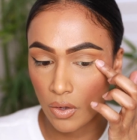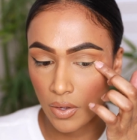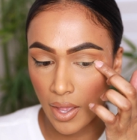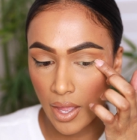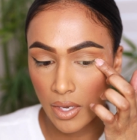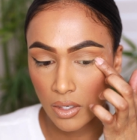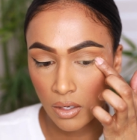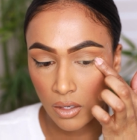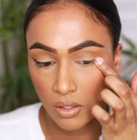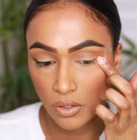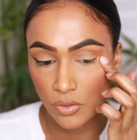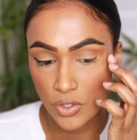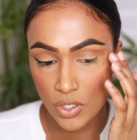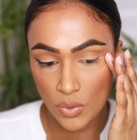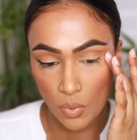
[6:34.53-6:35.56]
again, you
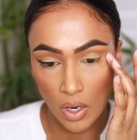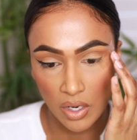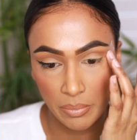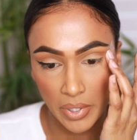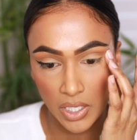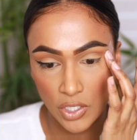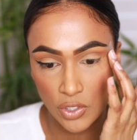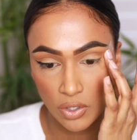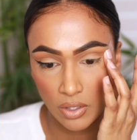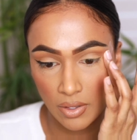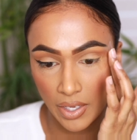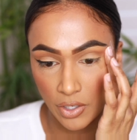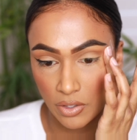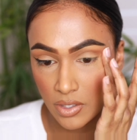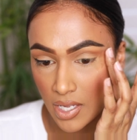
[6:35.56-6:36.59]
just wanna make sure
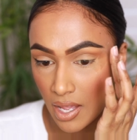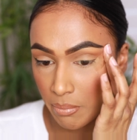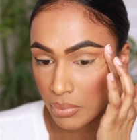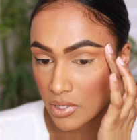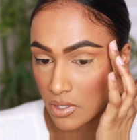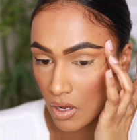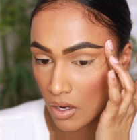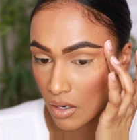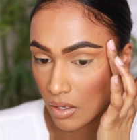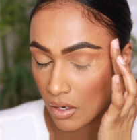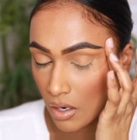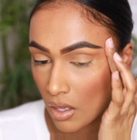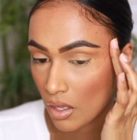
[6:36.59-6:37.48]
that your tape is on